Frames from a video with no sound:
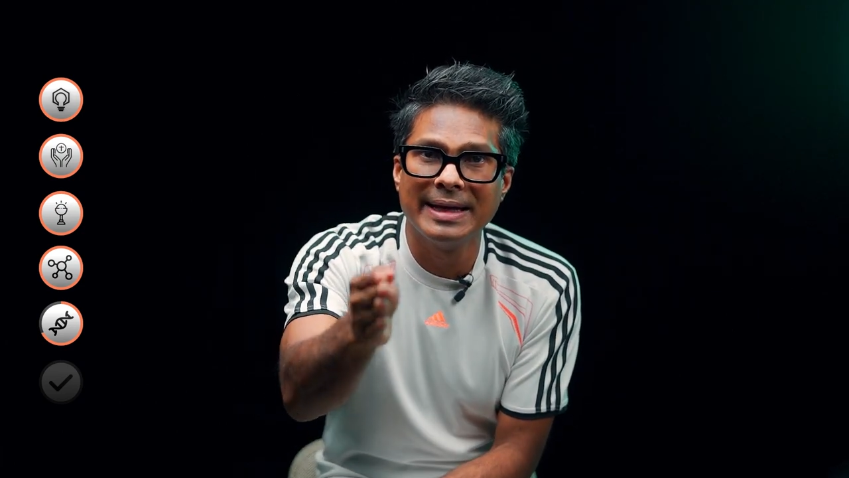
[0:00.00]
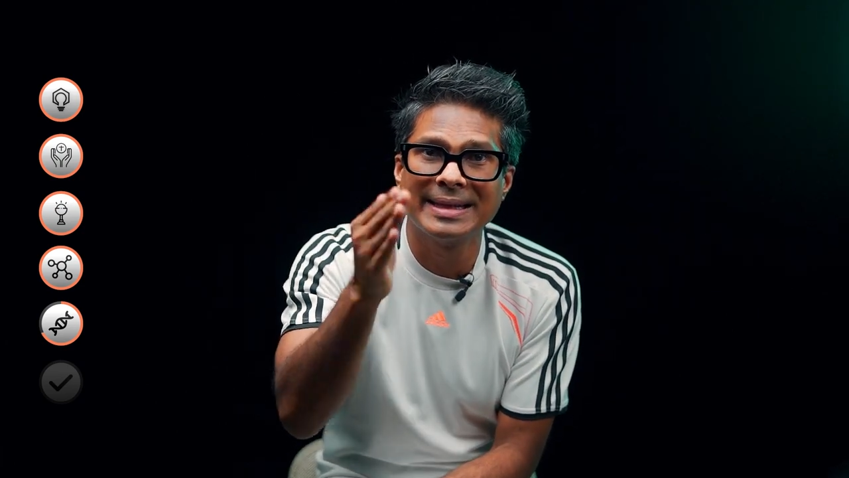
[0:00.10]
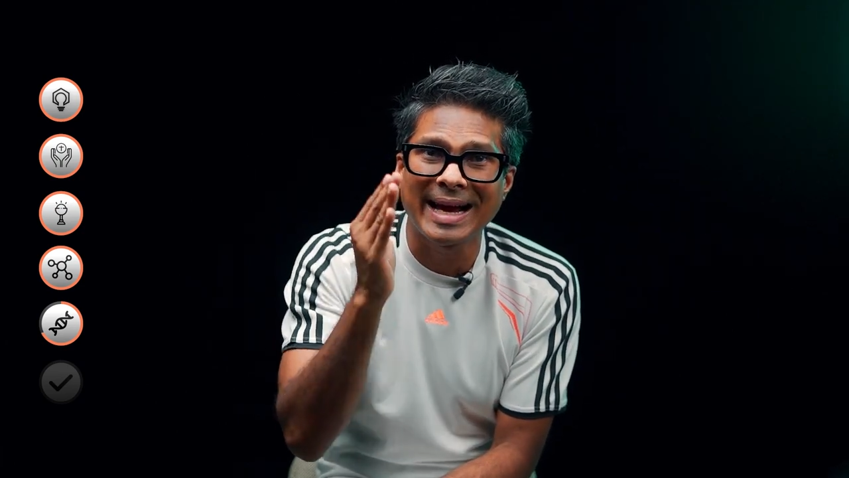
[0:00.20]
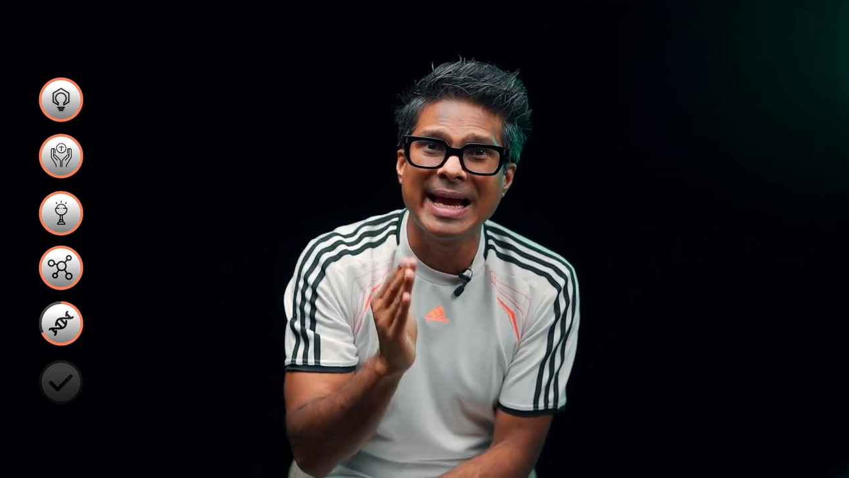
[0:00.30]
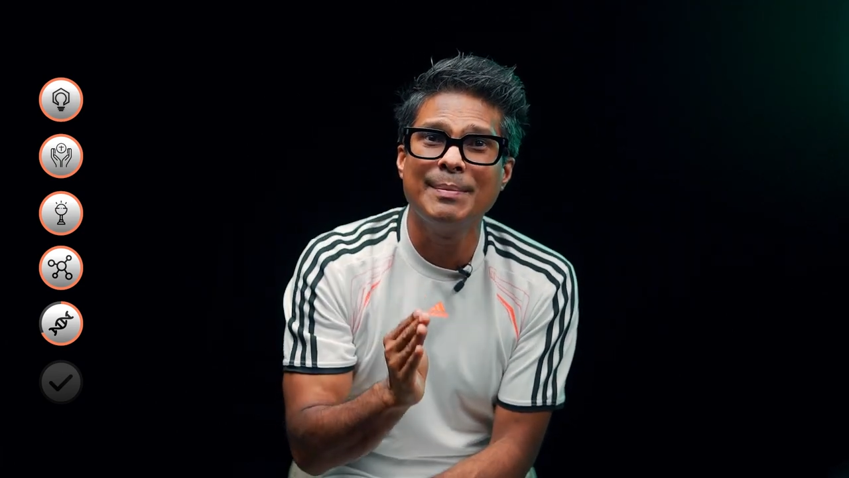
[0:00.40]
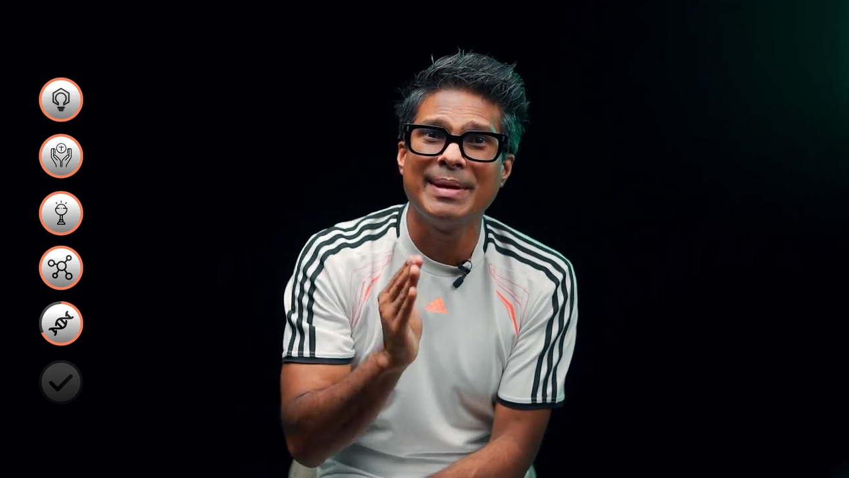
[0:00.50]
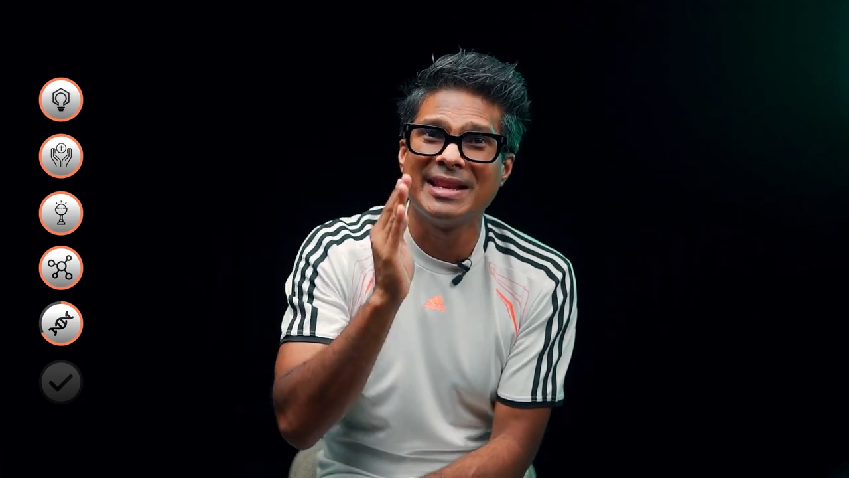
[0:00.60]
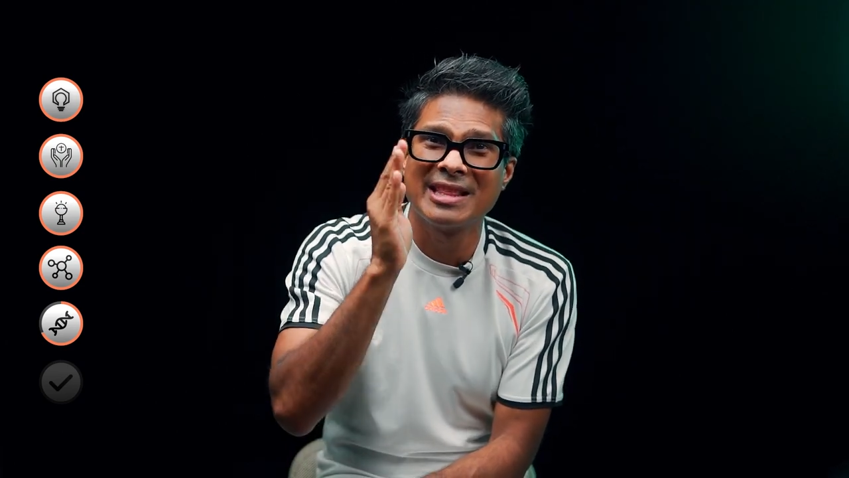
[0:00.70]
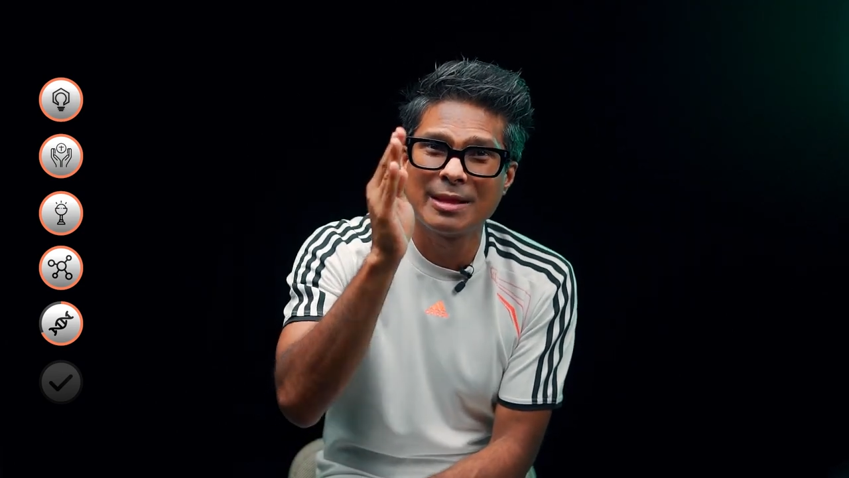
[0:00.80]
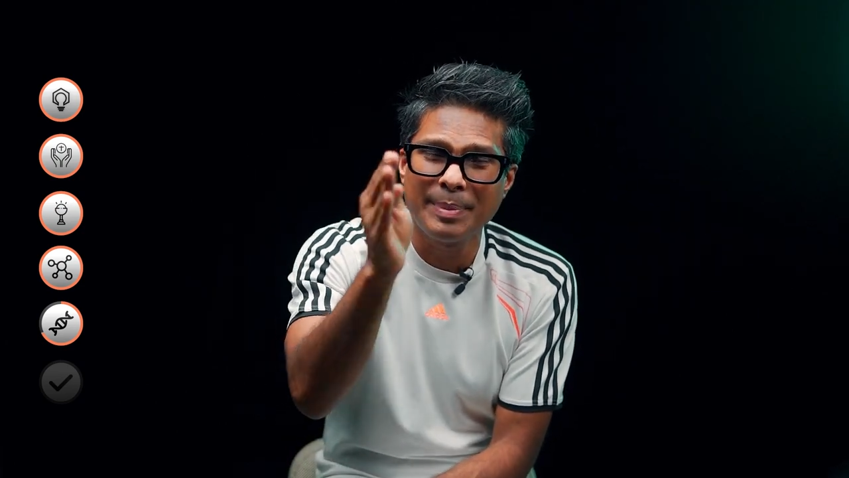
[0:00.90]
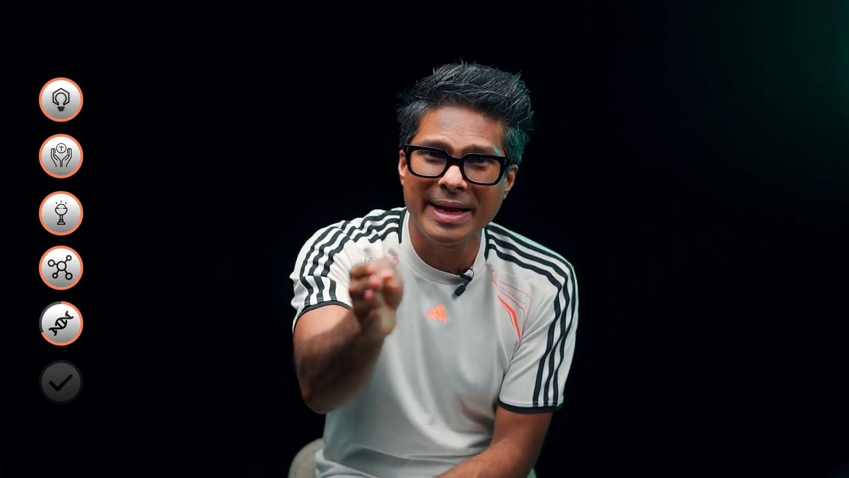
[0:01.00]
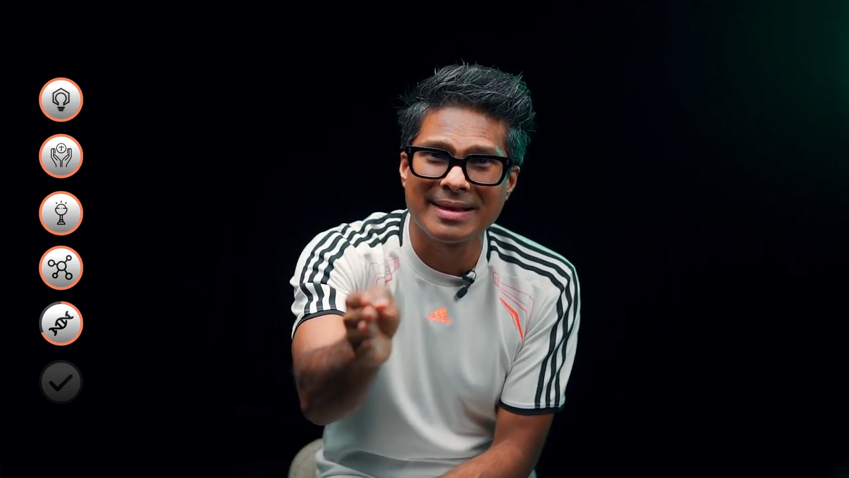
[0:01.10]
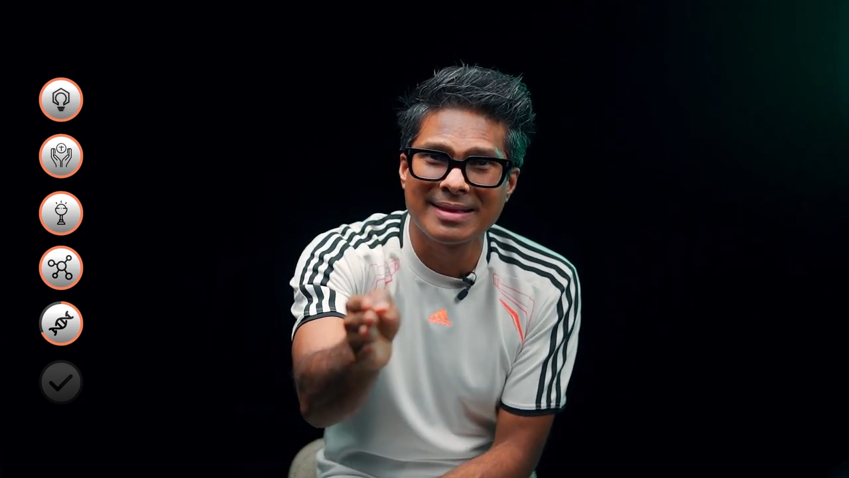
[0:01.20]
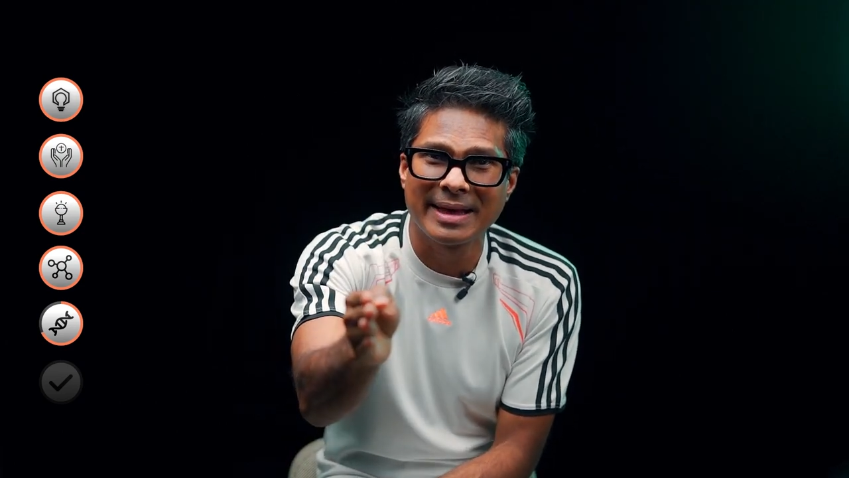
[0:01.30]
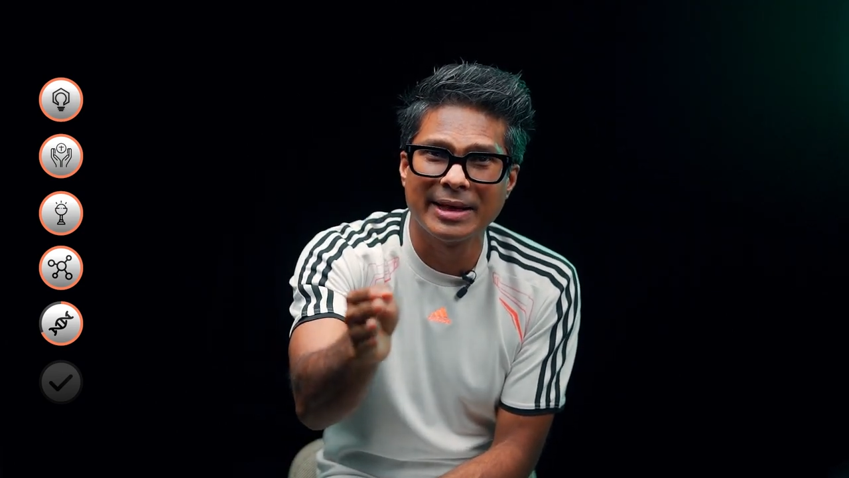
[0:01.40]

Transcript: in time and space,